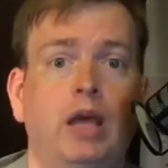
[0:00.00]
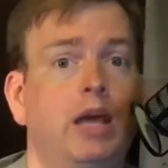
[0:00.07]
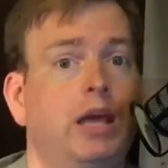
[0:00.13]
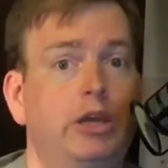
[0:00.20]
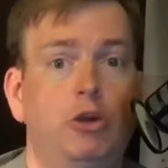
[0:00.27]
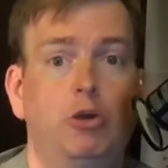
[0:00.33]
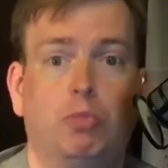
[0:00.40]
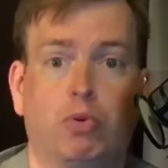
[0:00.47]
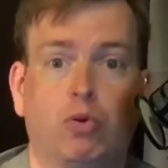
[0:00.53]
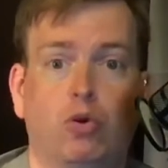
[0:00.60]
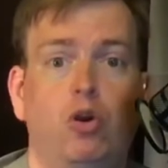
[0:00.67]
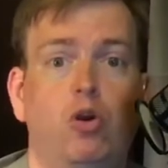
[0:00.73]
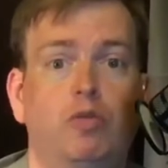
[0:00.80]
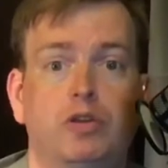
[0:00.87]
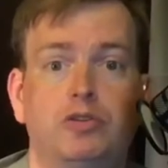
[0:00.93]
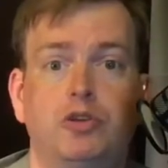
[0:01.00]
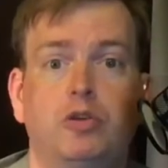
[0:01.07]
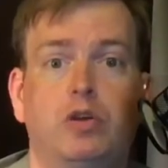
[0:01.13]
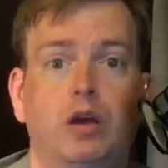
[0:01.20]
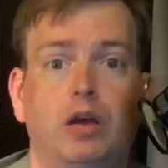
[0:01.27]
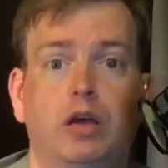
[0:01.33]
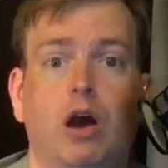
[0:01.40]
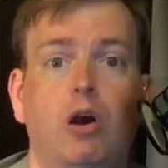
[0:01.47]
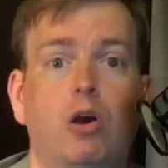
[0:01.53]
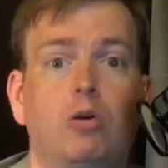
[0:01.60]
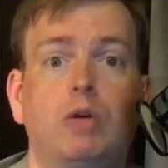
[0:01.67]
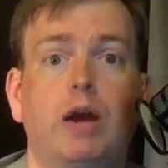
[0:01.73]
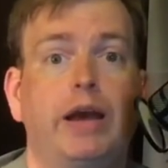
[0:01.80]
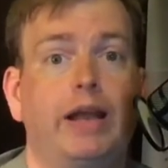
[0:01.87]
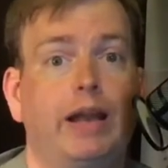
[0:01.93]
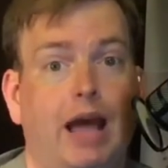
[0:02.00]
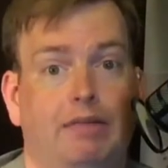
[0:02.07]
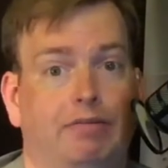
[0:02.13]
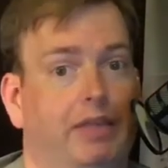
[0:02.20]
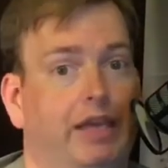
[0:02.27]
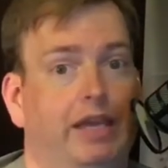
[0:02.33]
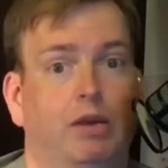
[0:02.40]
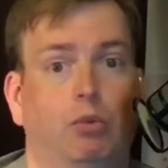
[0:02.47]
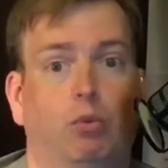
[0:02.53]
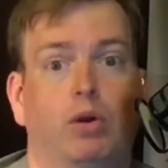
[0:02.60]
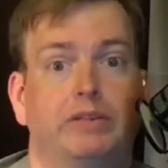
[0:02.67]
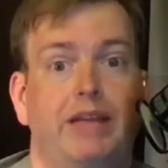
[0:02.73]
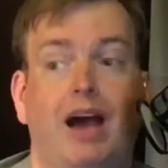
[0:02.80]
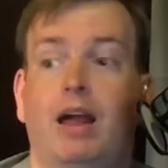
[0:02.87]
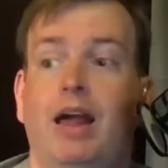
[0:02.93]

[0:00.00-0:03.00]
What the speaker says: You proved that you could go, and I think it worked out.